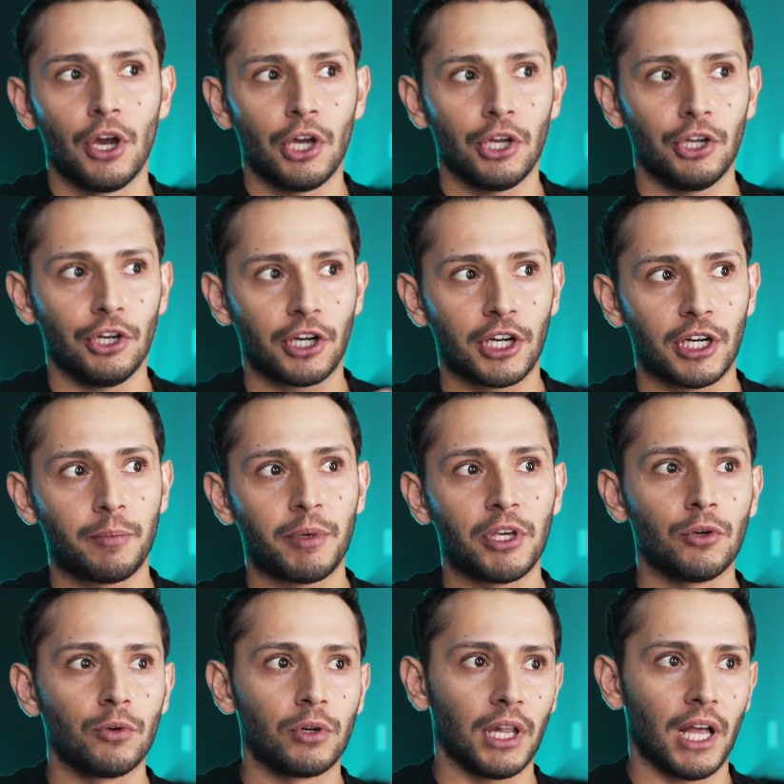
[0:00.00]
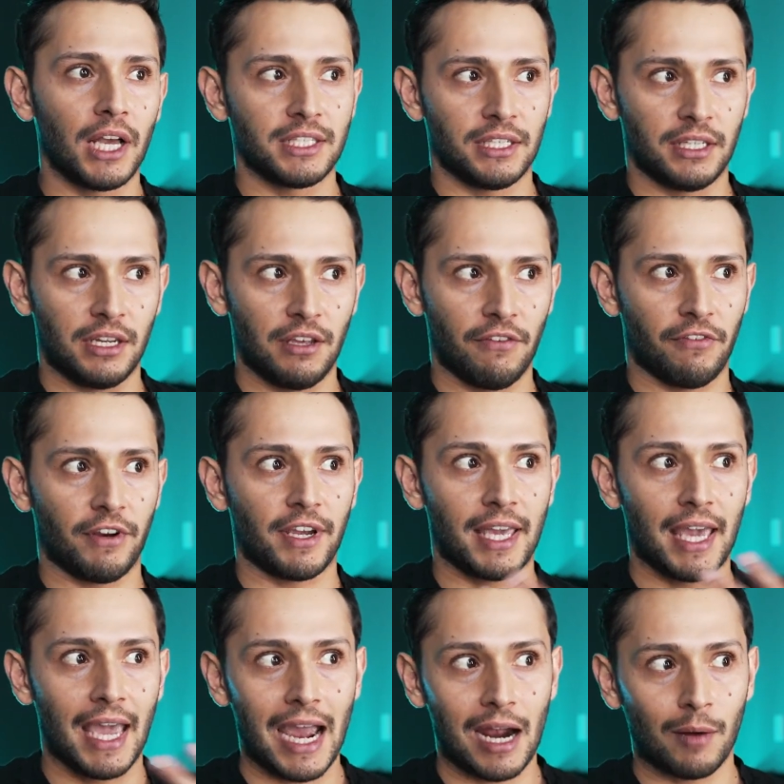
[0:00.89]
you're going to be utilizing different
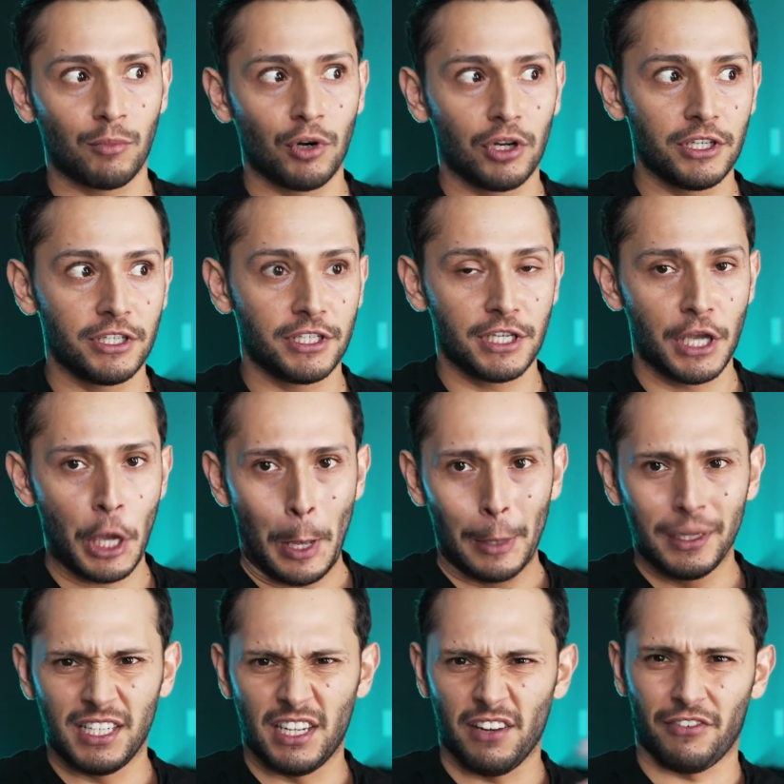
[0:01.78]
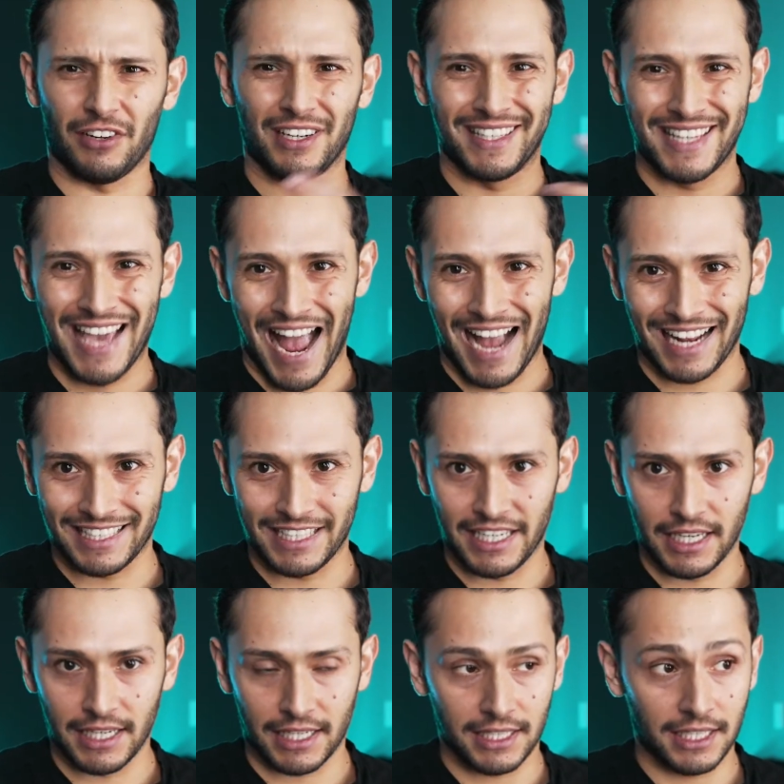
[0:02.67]
cameras, different
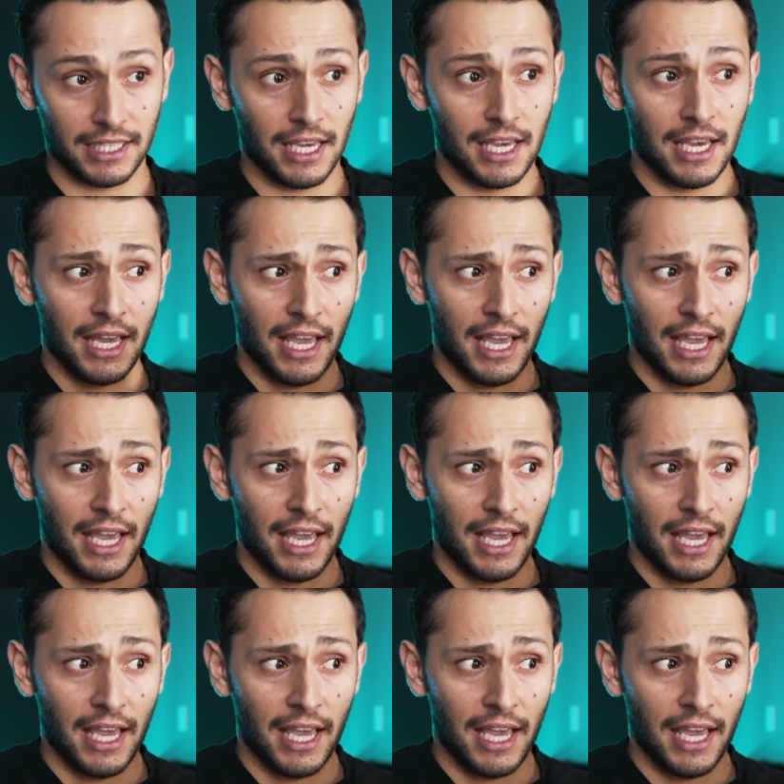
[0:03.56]
tactics.